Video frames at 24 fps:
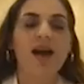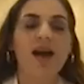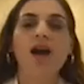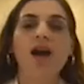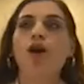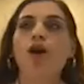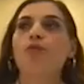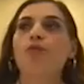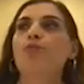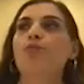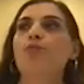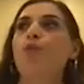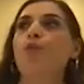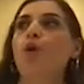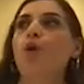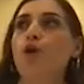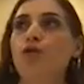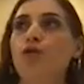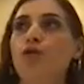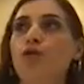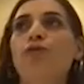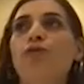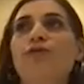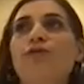
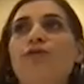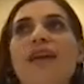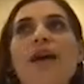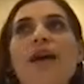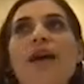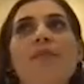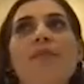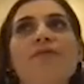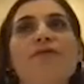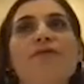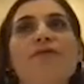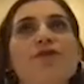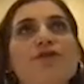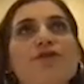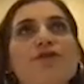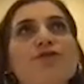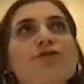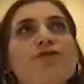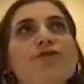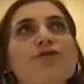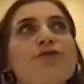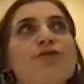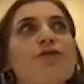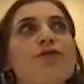Both of them, first
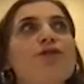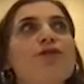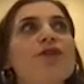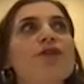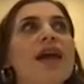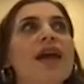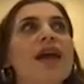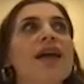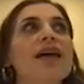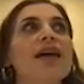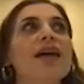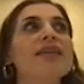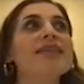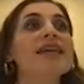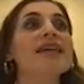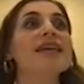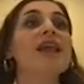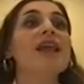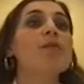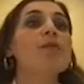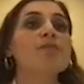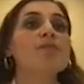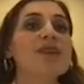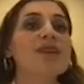of all, is an
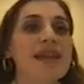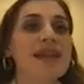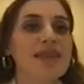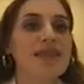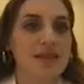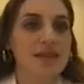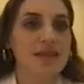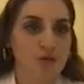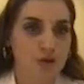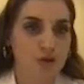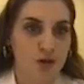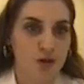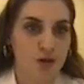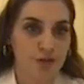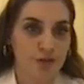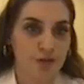umbrella term.